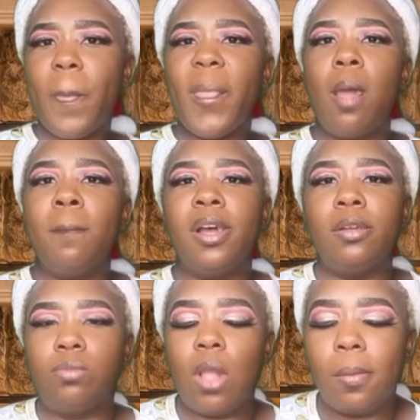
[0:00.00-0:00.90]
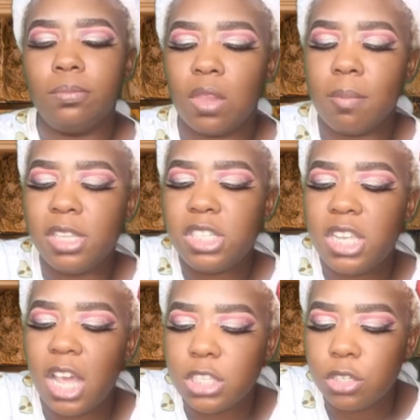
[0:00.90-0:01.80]
But Miss
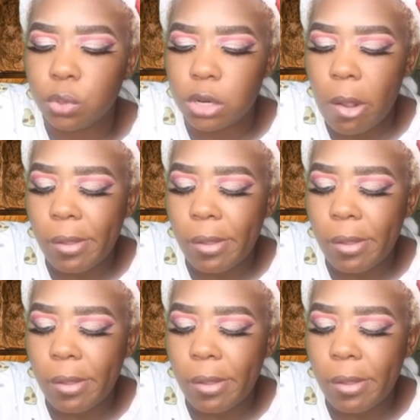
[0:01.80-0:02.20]
T has a daughter